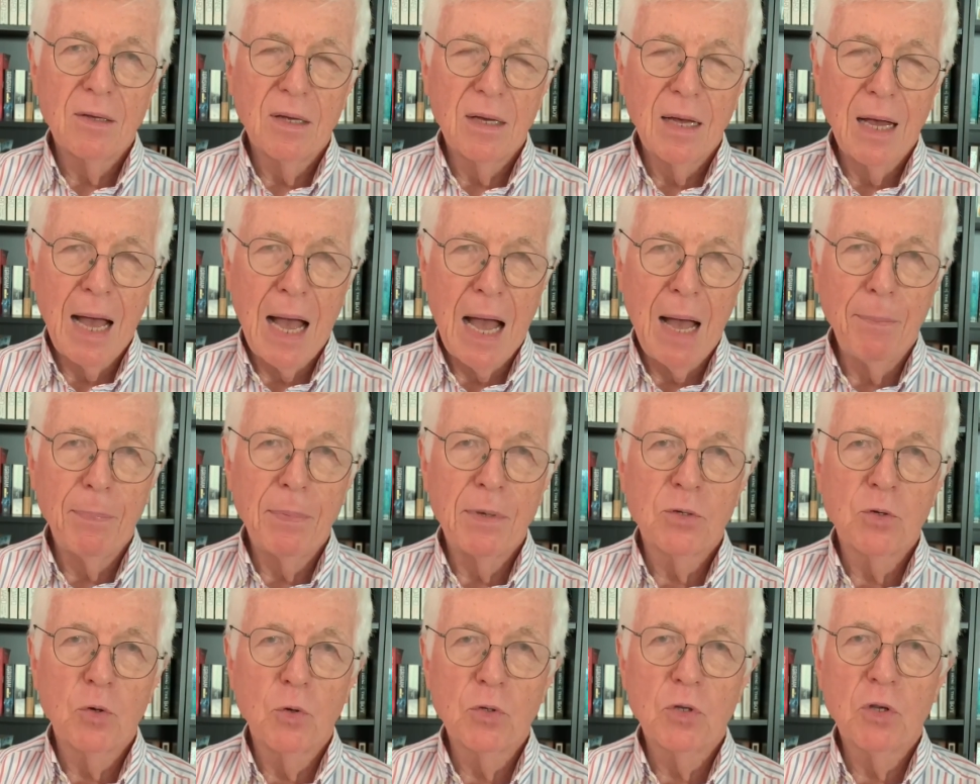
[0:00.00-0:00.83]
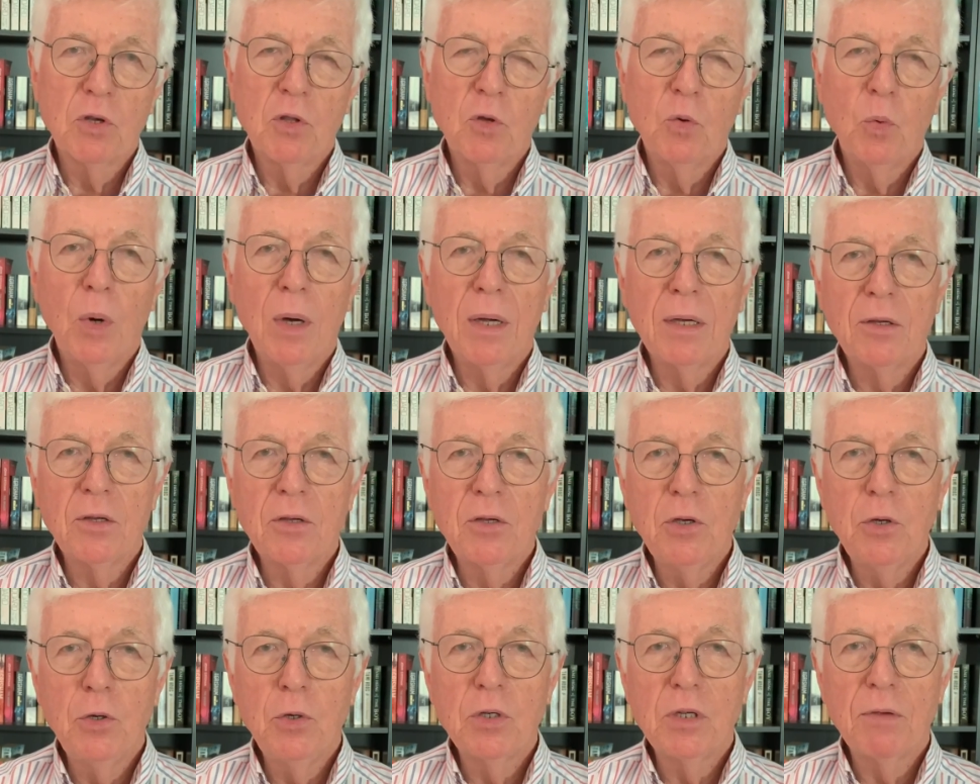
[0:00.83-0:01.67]
app is also the one you
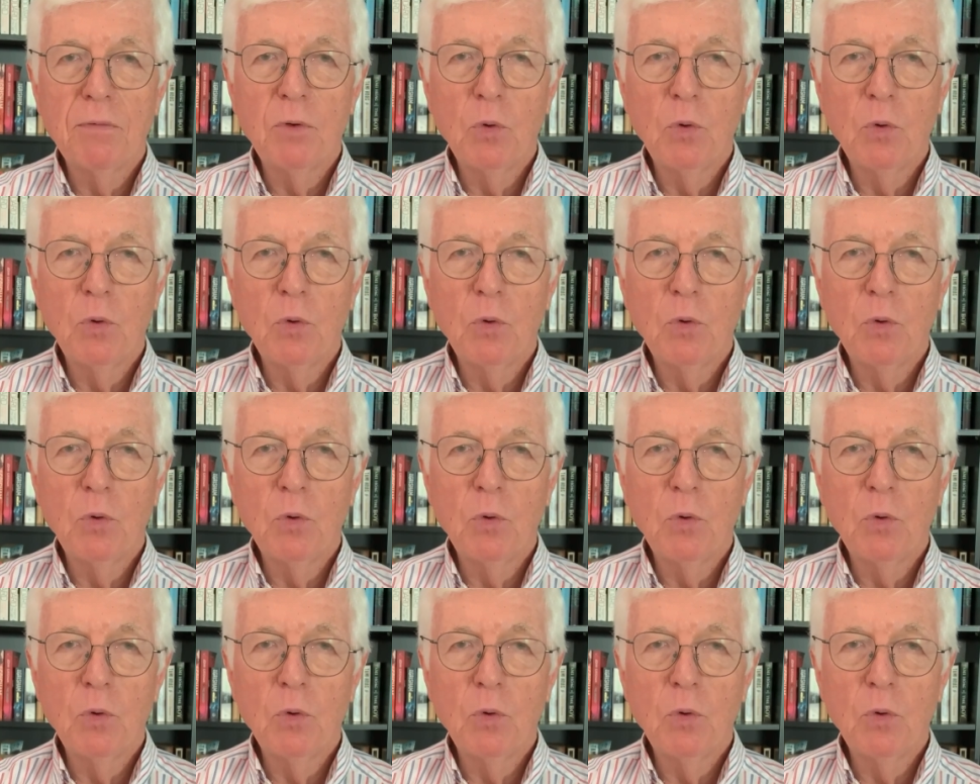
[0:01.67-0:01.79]
use if